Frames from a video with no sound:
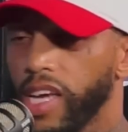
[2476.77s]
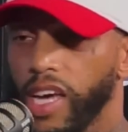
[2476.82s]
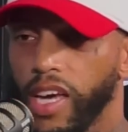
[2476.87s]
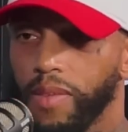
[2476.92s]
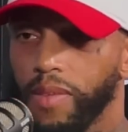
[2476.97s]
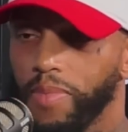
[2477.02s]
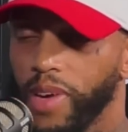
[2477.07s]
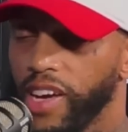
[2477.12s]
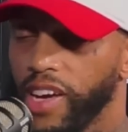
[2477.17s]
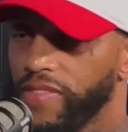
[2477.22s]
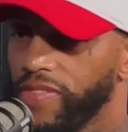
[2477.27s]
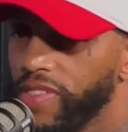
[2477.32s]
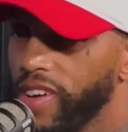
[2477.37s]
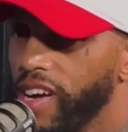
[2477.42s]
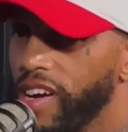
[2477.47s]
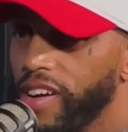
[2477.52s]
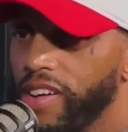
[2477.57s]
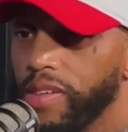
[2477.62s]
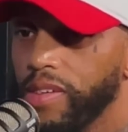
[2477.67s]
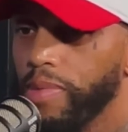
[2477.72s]
came back for
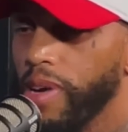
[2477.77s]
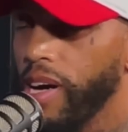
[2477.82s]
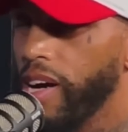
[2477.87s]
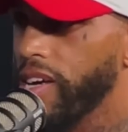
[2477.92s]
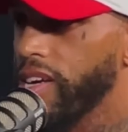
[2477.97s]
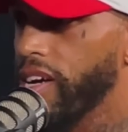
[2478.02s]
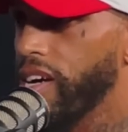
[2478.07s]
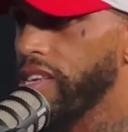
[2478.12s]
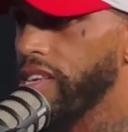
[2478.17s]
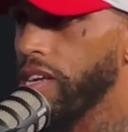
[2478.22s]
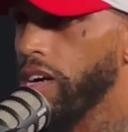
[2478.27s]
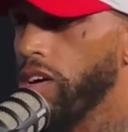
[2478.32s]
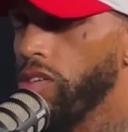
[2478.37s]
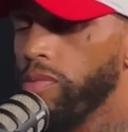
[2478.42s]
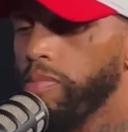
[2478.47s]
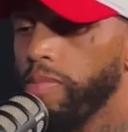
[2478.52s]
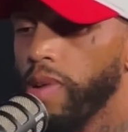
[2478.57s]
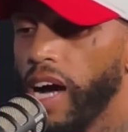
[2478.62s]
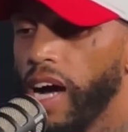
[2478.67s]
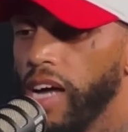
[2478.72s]
everybody I
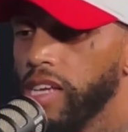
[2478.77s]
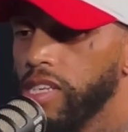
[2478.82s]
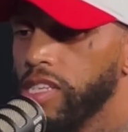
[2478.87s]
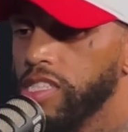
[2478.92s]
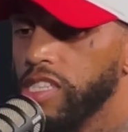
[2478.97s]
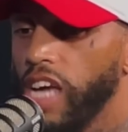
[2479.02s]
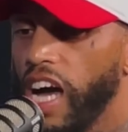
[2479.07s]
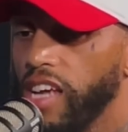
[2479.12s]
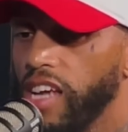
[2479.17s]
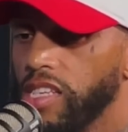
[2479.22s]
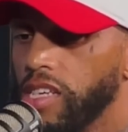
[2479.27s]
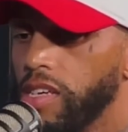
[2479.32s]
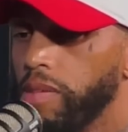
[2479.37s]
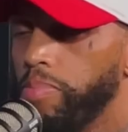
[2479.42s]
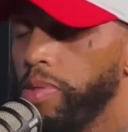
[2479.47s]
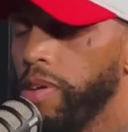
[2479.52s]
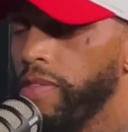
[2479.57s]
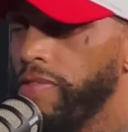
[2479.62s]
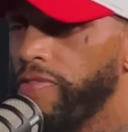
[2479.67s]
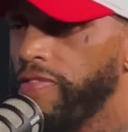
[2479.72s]
know, but I
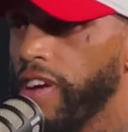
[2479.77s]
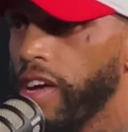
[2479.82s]
didn't put